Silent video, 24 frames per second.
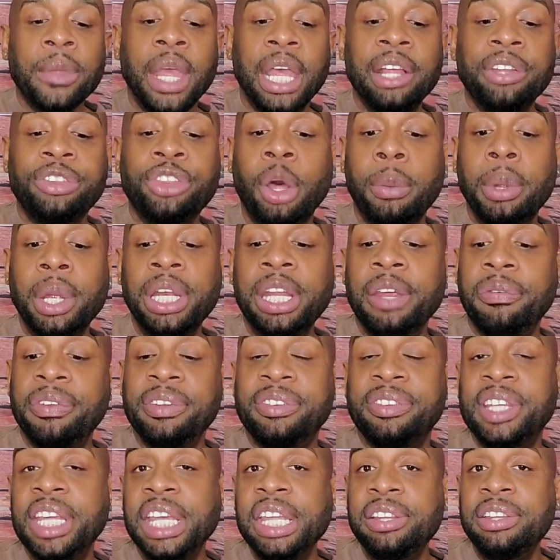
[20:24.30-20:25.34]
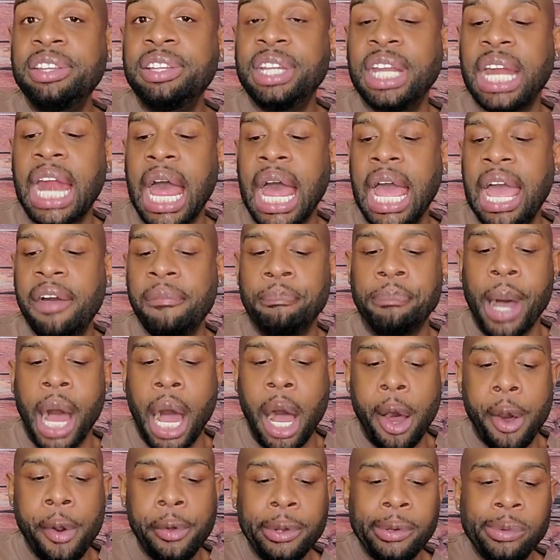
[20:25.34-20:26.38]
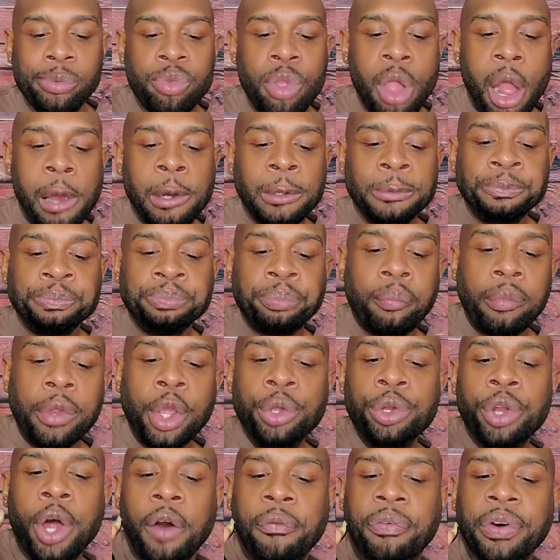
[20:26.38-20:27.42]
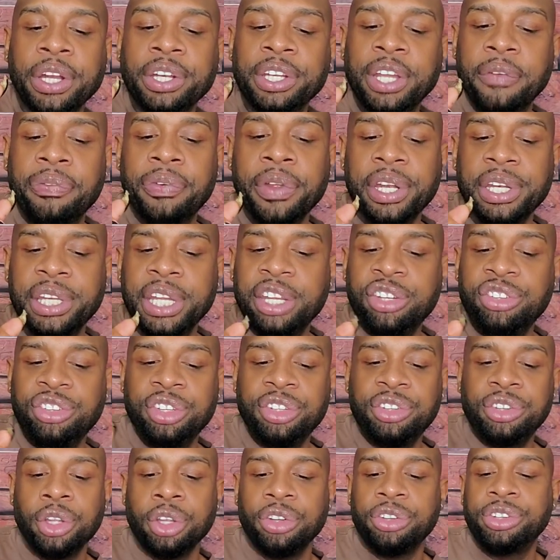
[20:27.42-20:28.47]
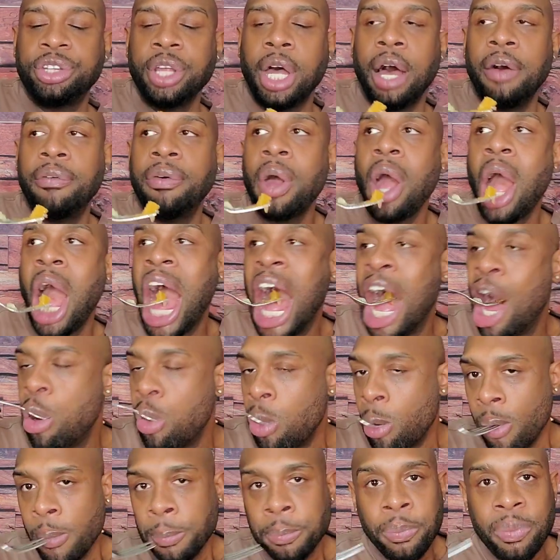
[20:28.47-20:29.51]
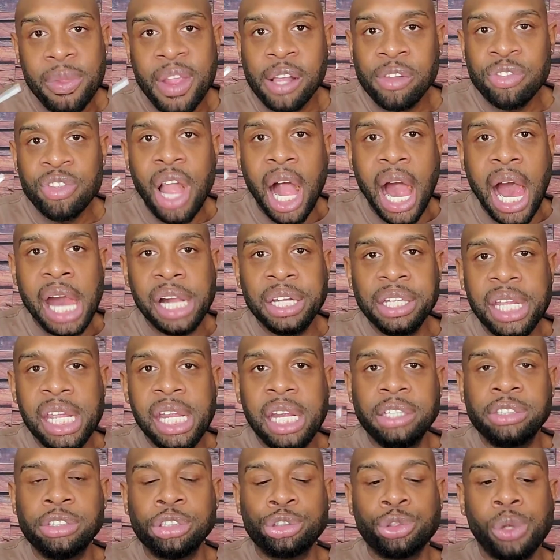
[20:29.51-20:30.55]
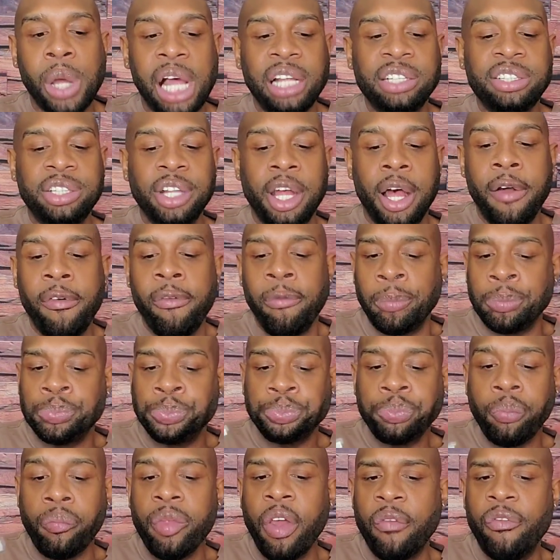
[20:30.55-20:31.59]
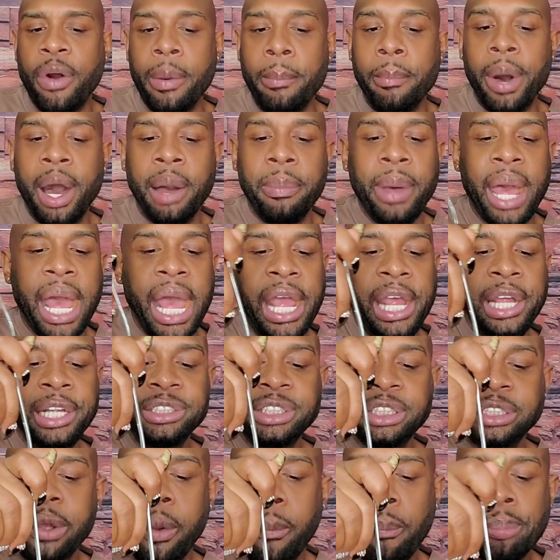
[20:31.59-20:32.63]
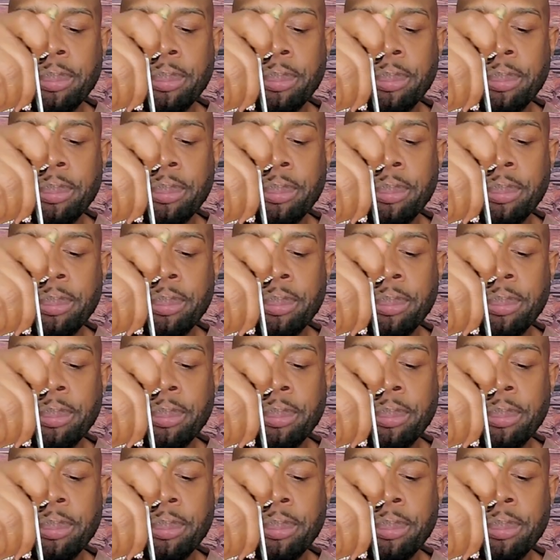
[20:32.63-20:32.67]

There's so many different seasons that I have bought, you know, for different dishes or stuff that I needed to try stuff for mukbangs,